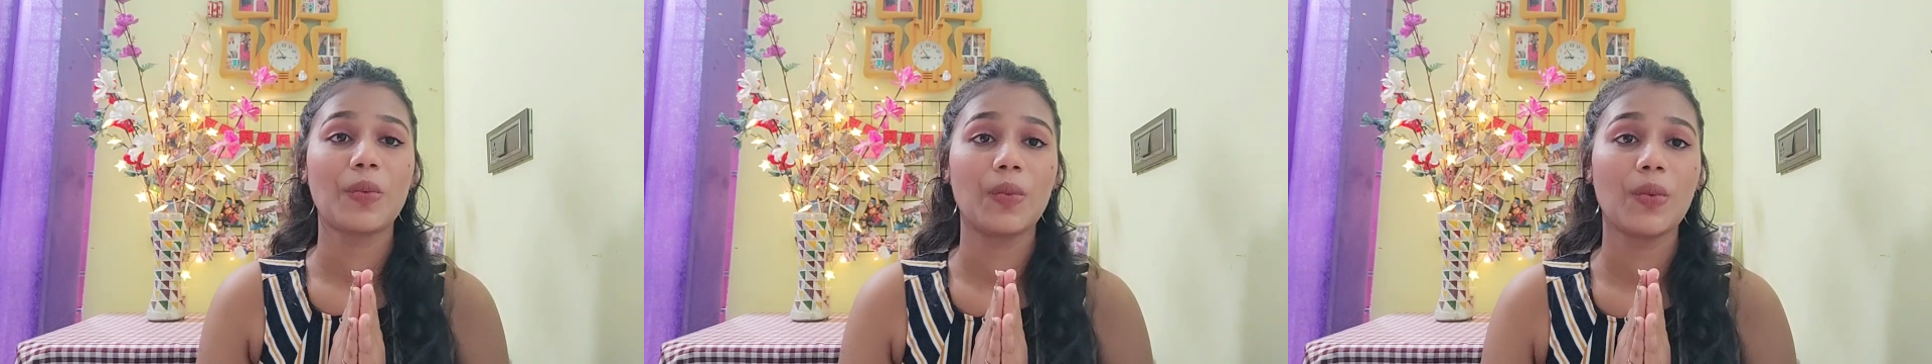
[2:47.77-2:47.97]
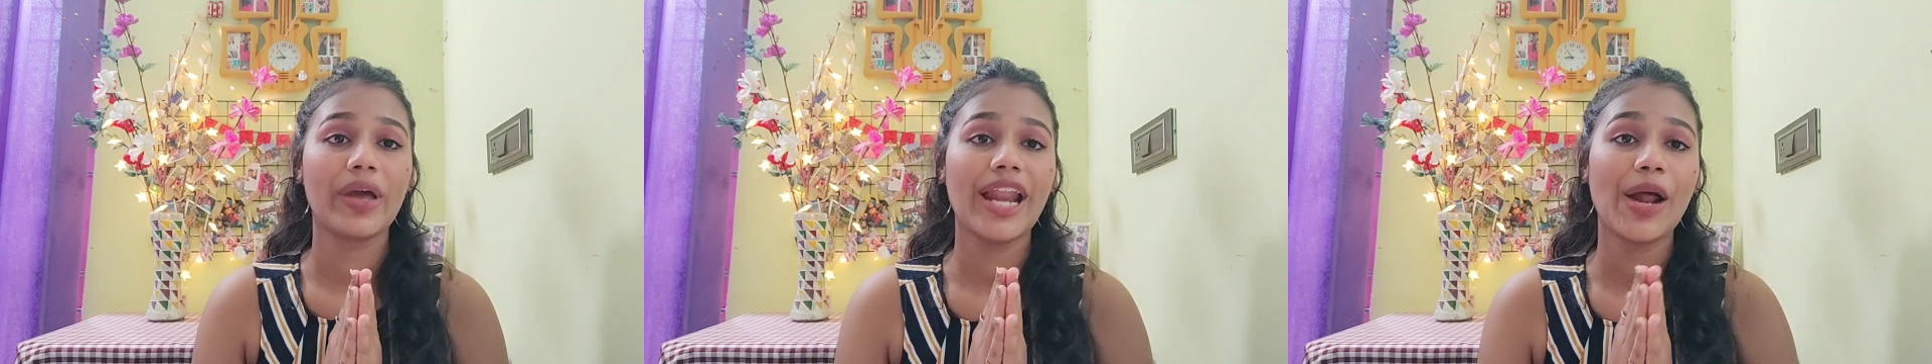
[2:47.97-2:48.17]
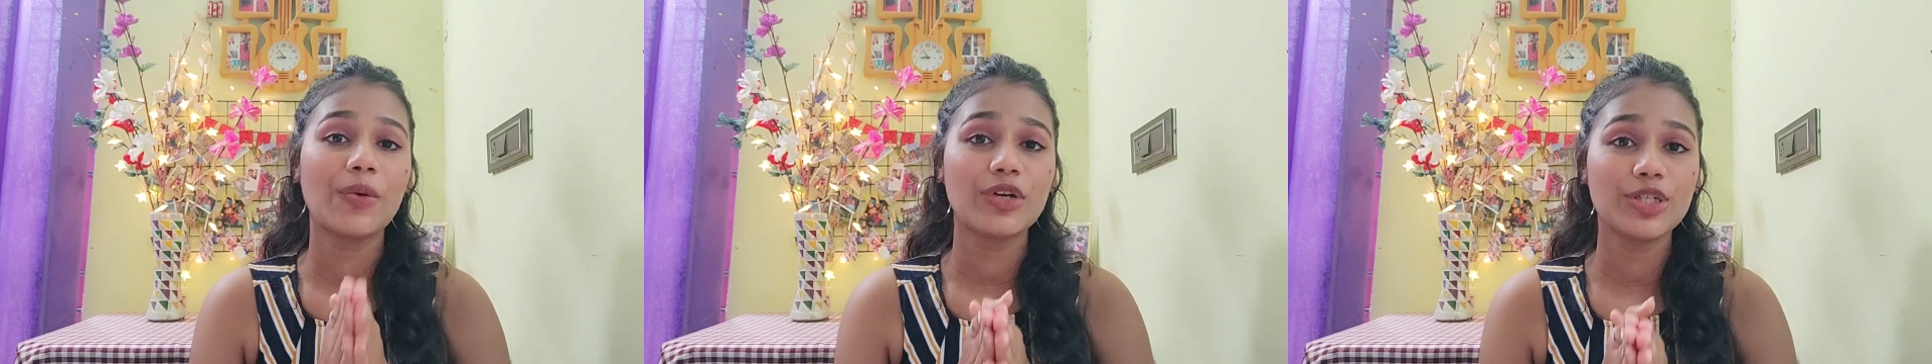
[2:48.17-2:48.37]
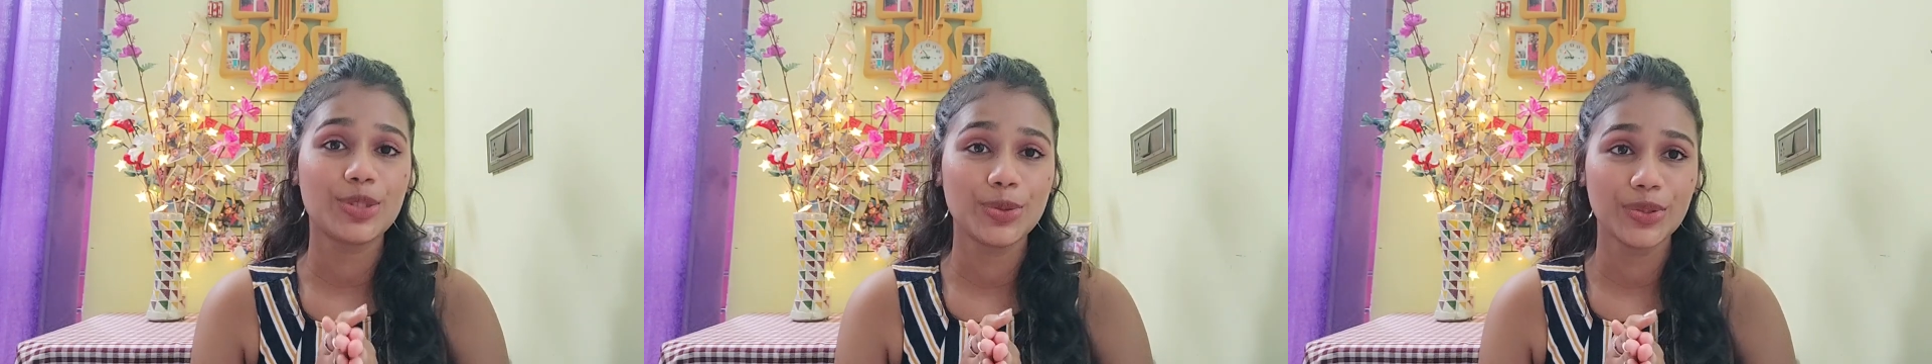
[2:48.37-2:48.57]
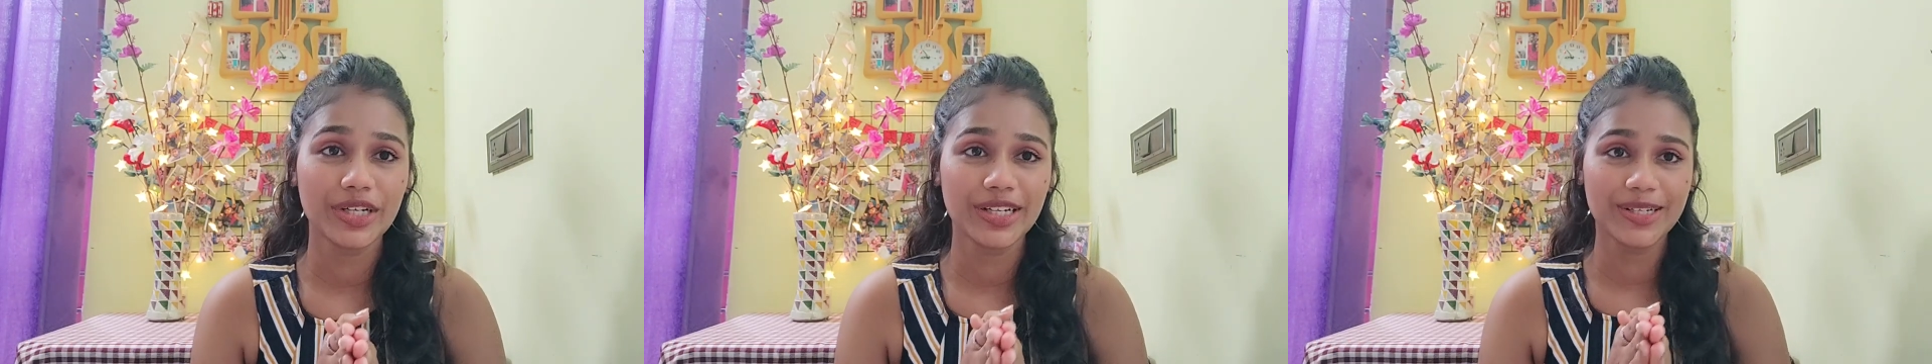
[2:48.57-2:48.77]
when I was
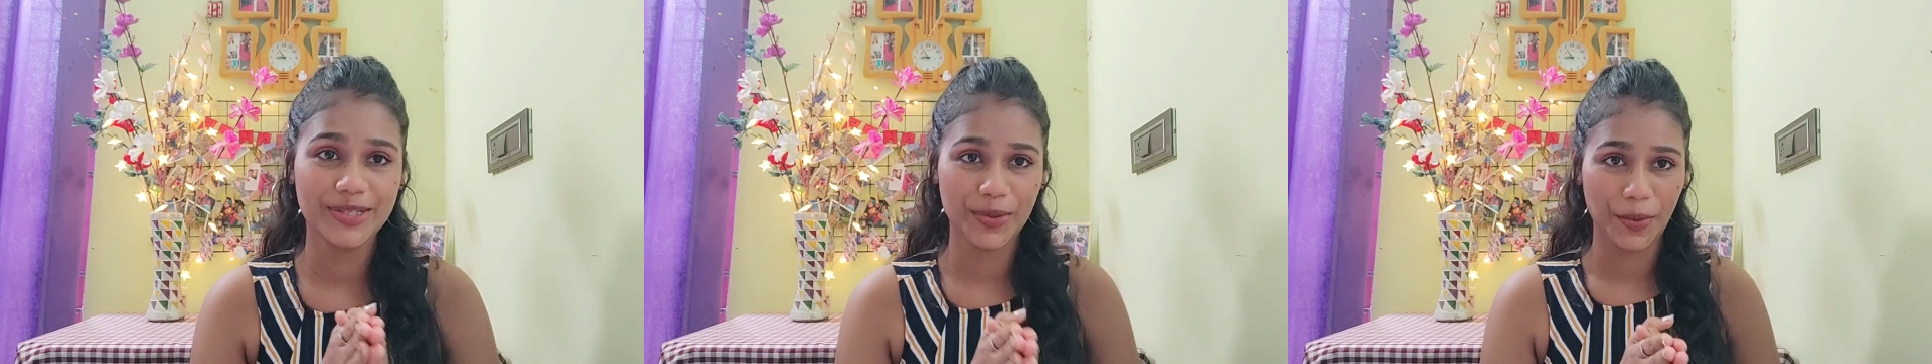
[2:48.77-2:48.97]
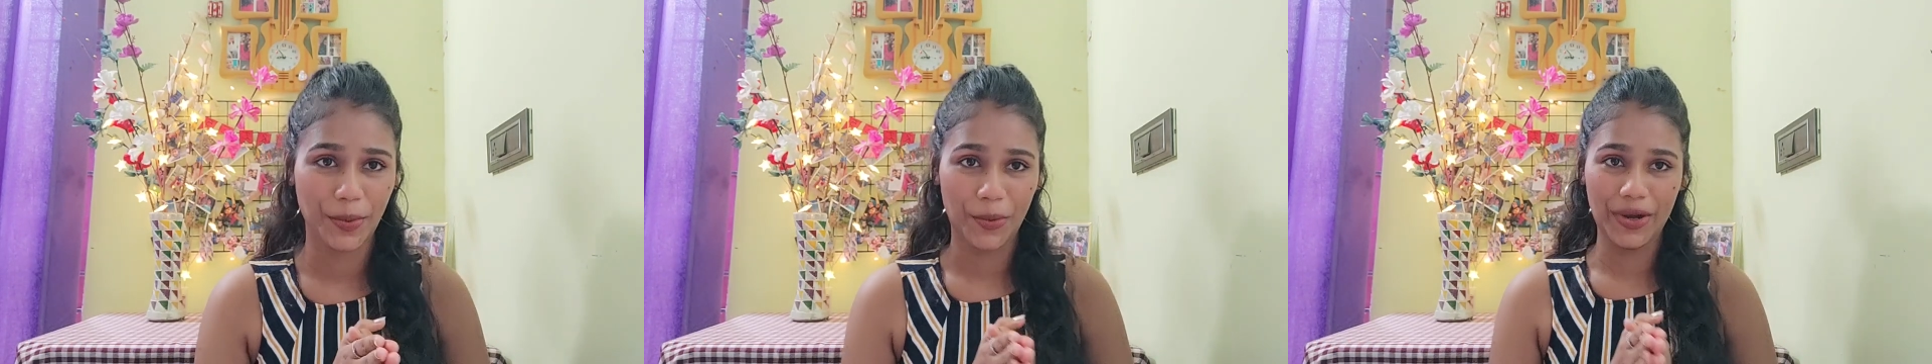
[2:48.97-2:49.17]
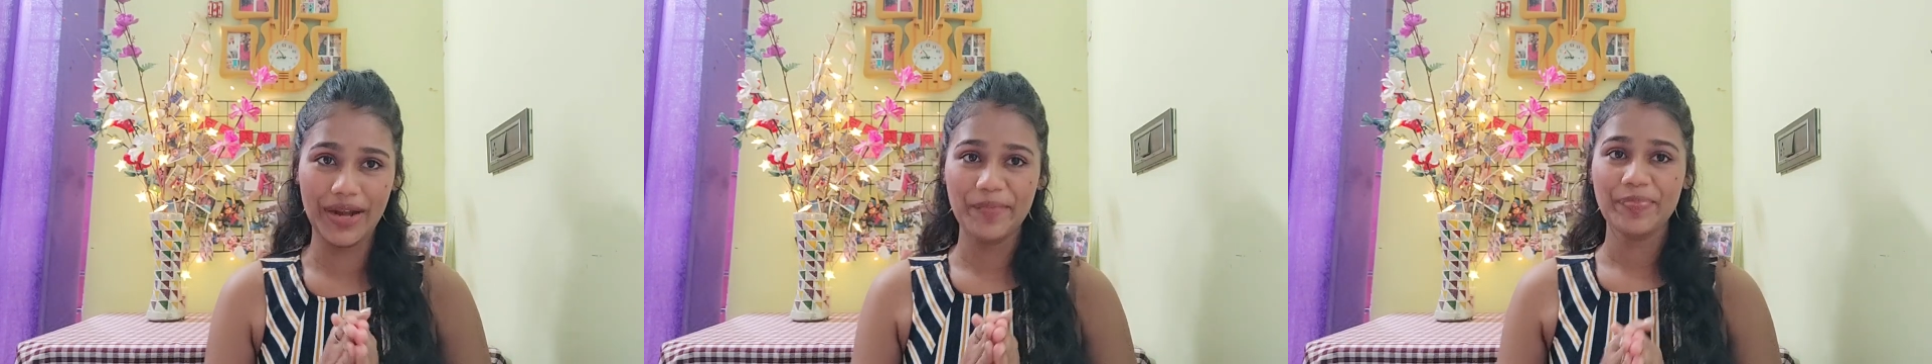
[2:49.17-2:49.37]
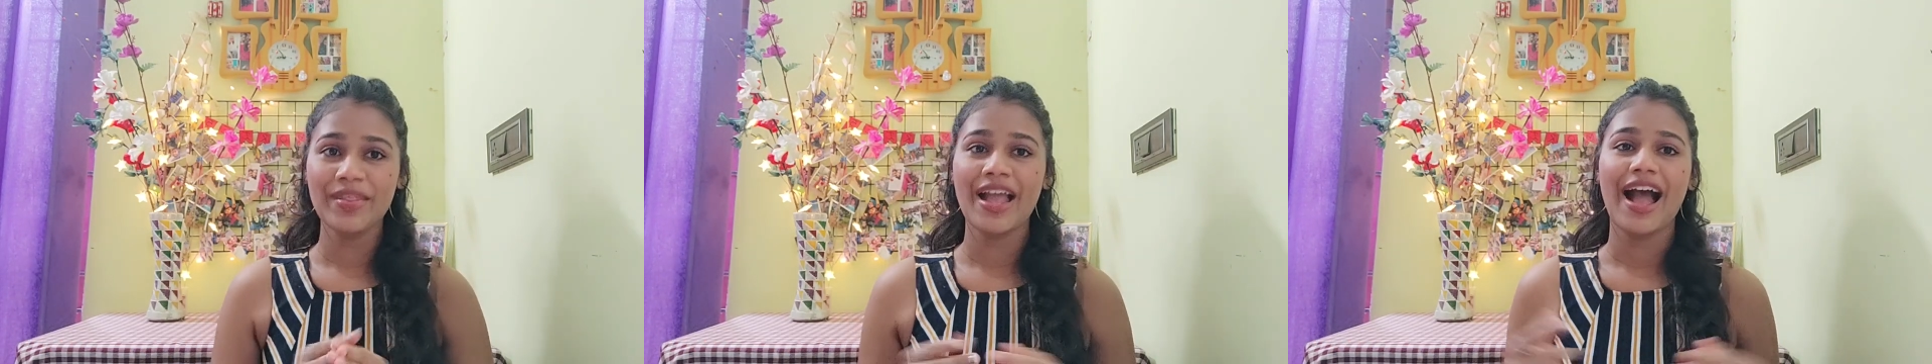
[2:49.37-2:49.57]
2 years old,